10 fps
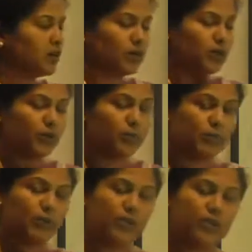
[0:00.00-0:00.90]
you can
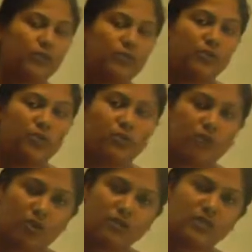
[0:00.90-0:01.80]
prevent. If you have
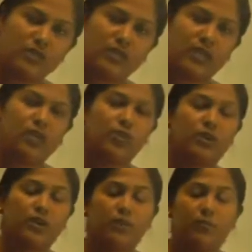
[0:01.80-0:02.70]
crossed the check, you
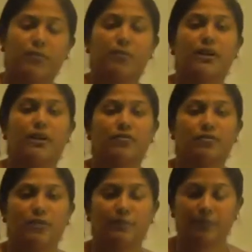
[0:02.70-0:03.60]
can prevent it
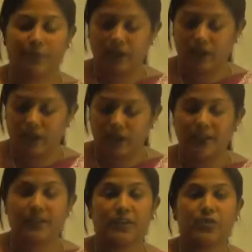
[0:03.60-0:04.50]
from
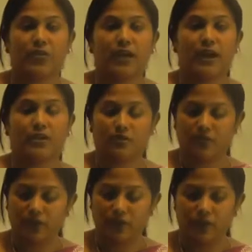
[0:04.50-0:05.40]
getting into the hands of
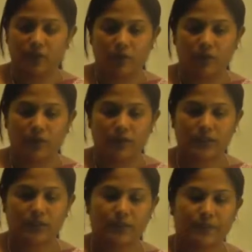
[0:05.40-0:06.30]
a wrong
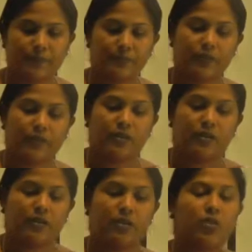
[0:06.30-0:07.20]
person.
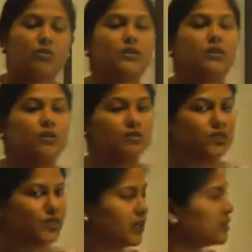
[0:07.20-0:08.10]
Crossing of a
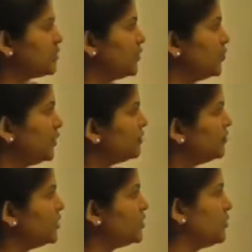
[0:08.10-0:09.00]
check is a unique
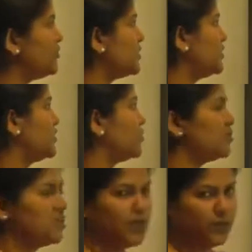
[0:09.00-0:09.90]
feature which is
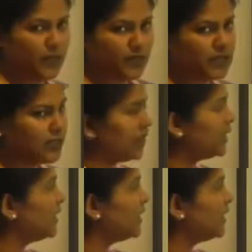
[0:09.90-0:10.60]
associated with a check